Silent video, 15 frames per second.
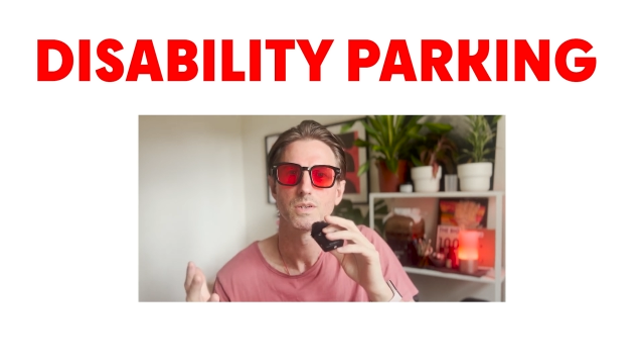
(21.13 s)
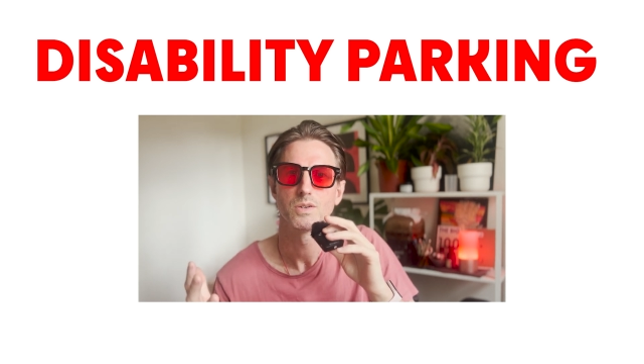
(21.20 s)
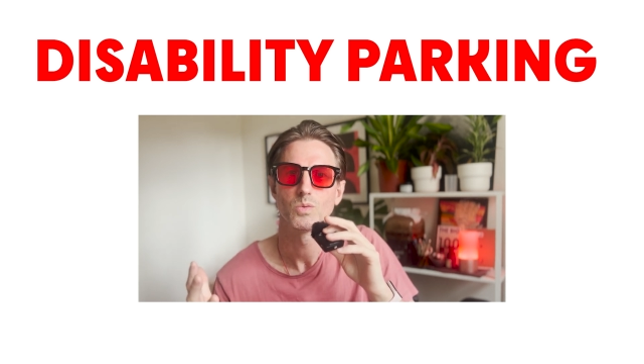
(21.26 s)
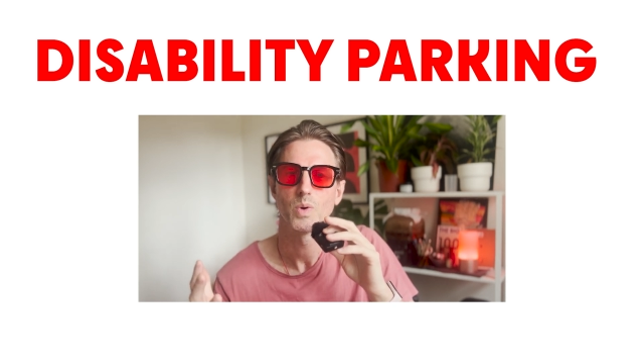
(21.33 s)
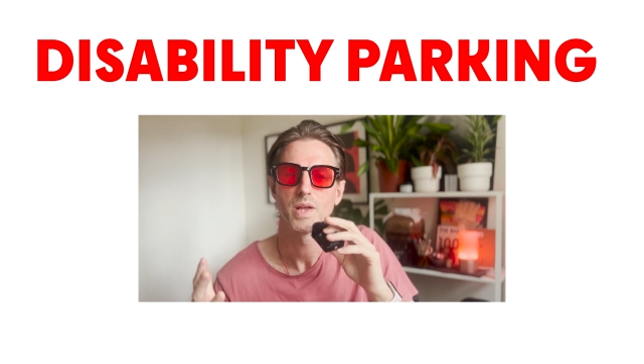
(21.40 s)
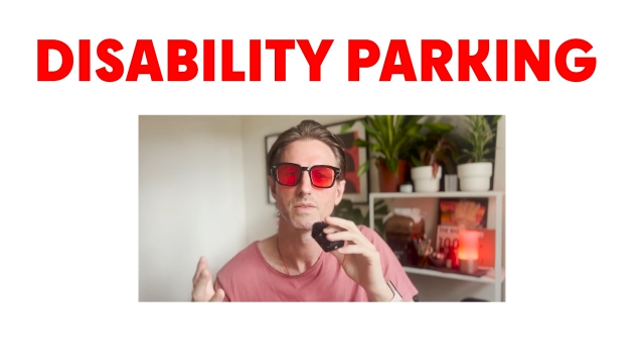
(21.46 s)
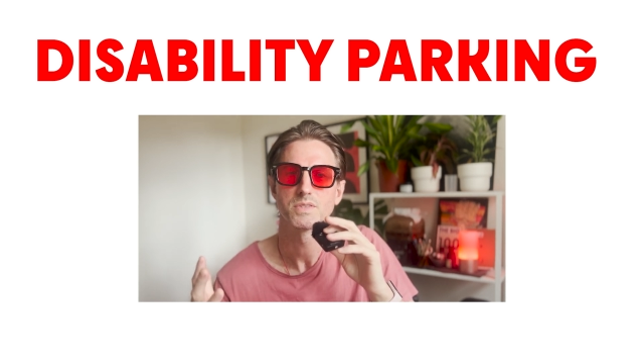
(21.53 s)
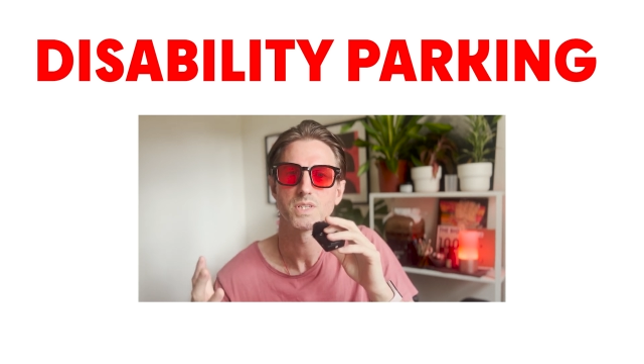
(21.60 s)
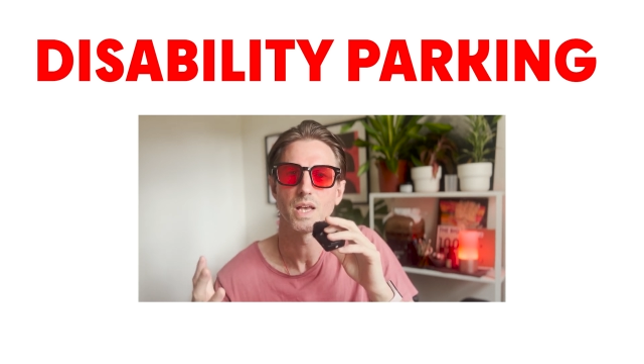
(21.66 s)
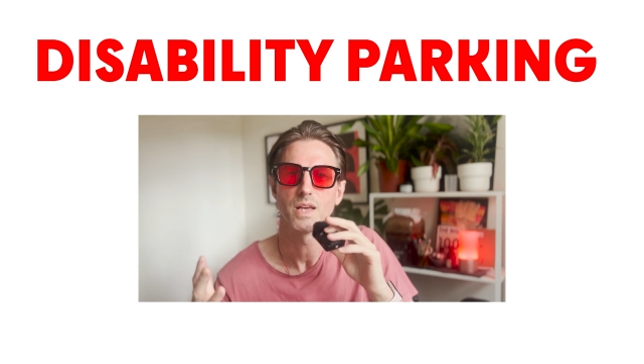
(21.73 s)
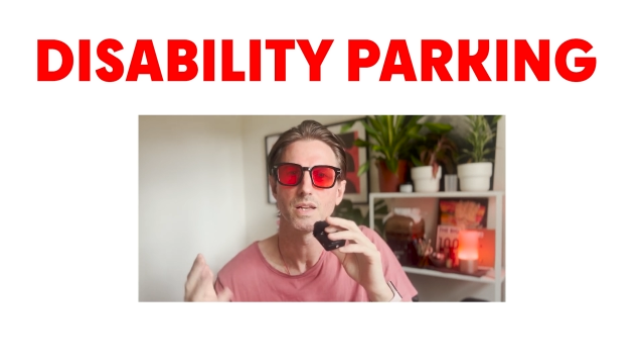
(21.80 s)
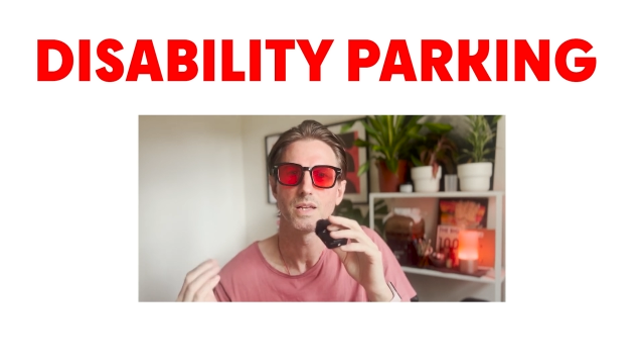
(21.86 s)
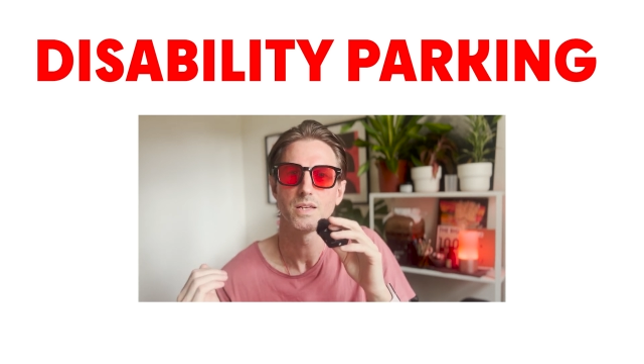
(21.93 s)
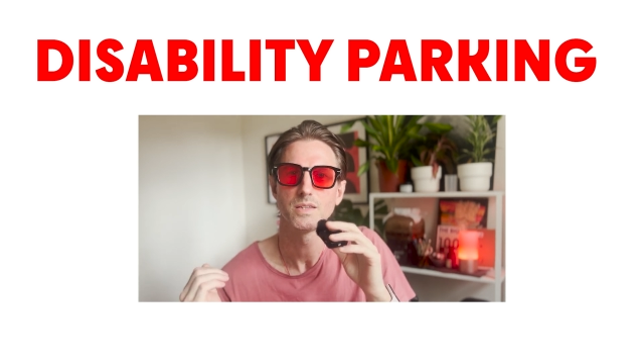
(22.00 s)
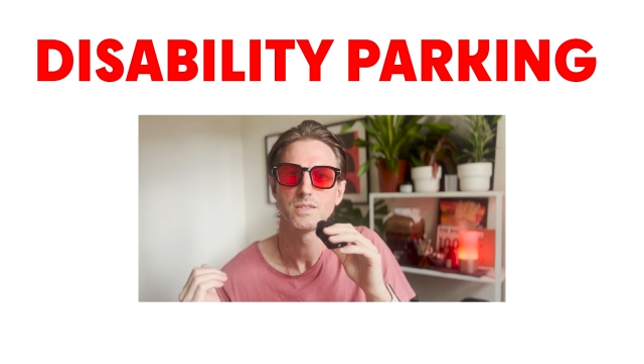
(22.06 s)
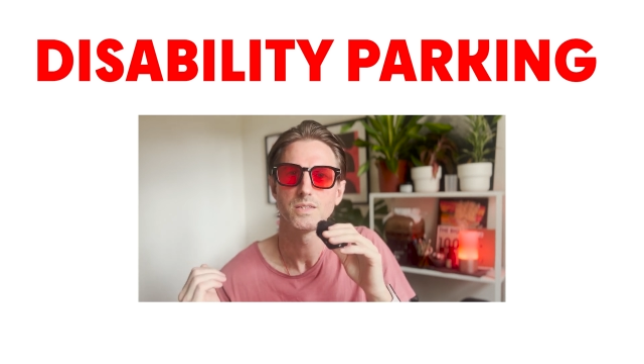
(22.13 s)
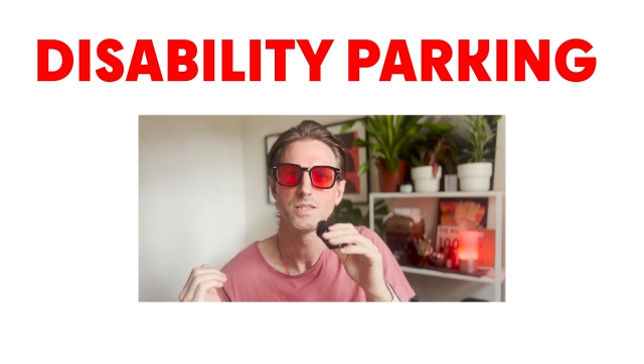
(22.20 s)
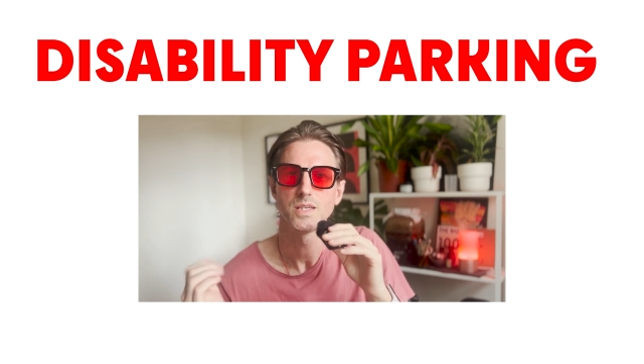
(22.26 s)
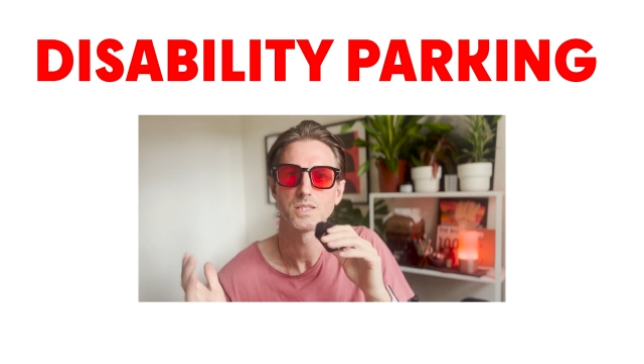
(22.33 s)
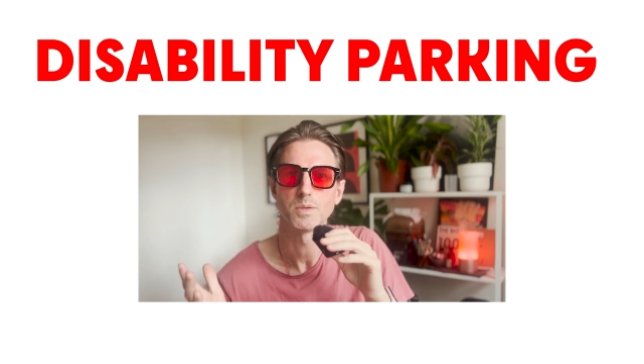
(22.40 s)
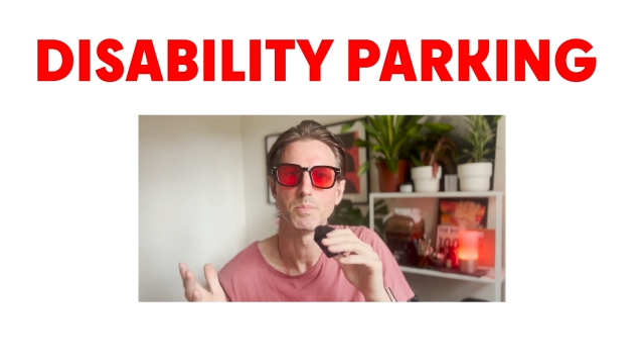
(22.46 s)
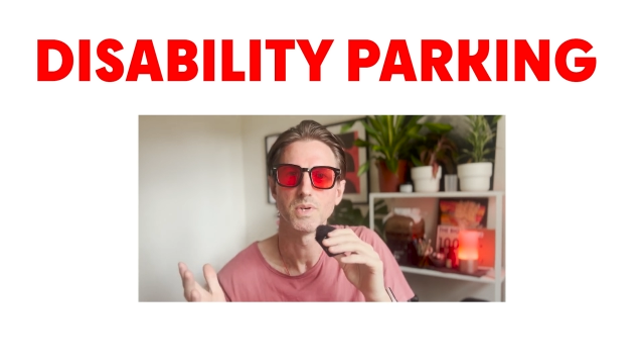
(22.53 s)
way of saying it,
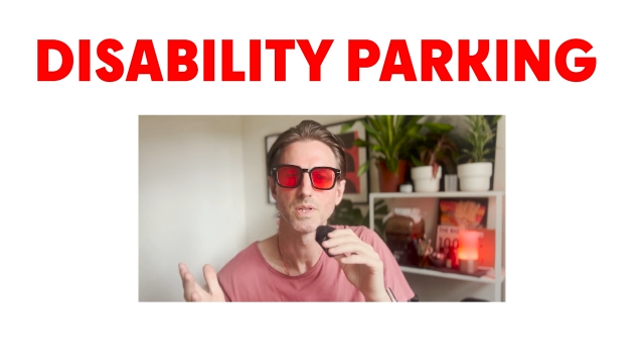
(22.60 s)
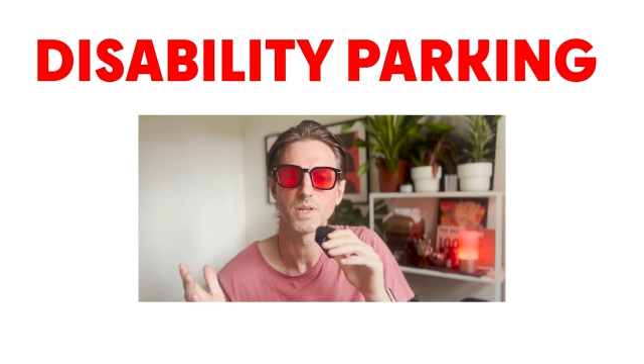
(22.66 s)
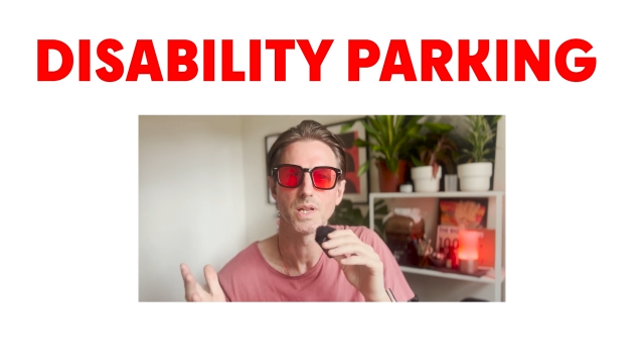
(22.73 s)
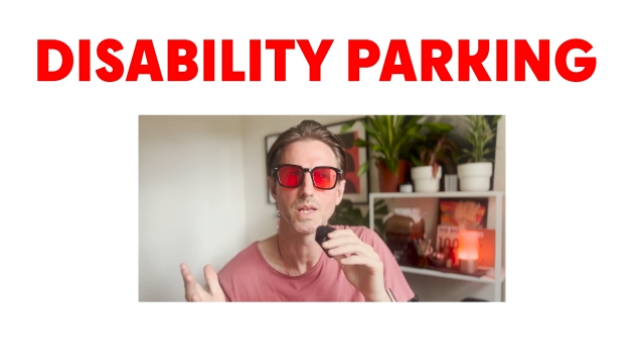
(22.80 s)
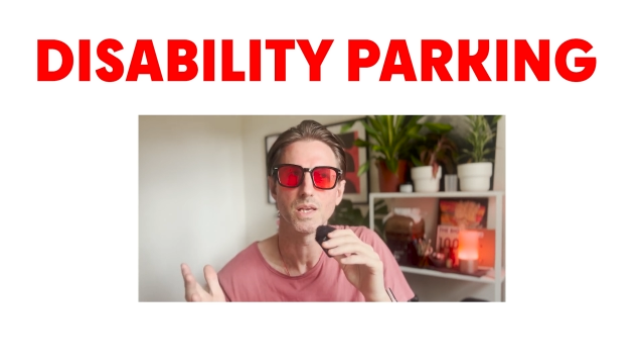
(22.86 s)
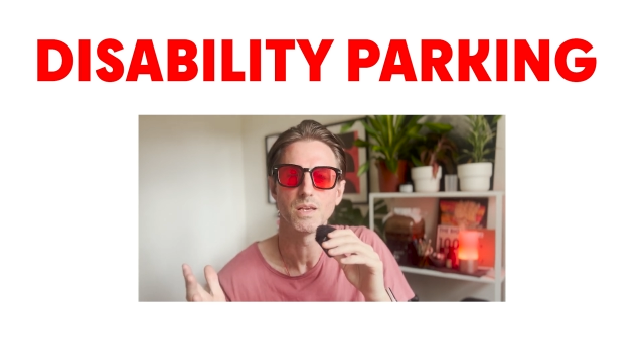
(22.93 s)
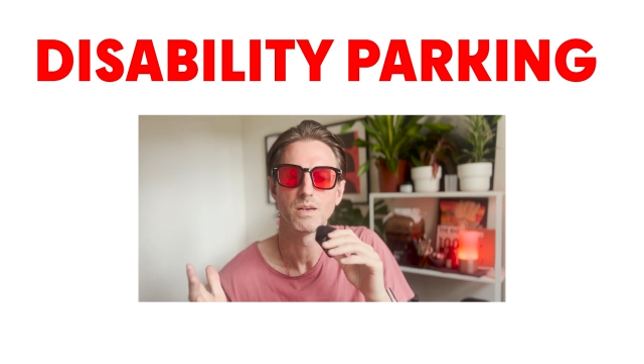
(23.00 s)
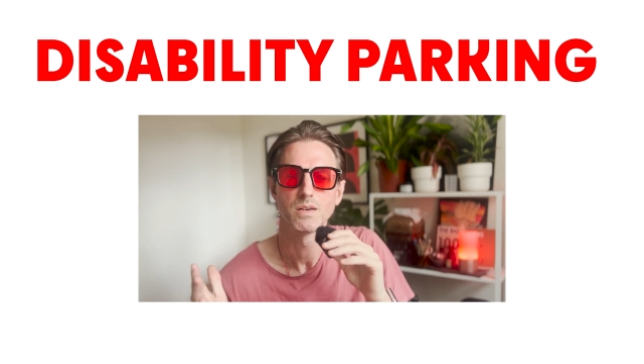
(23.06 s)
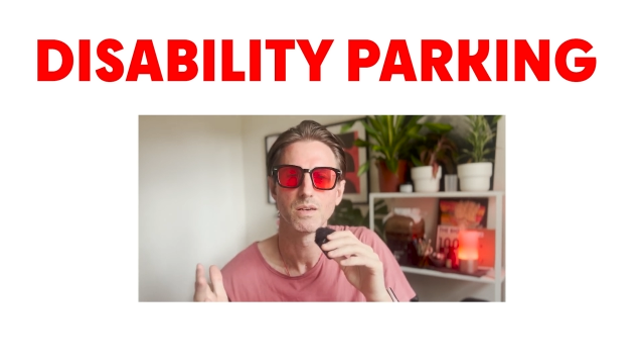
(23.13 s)
disability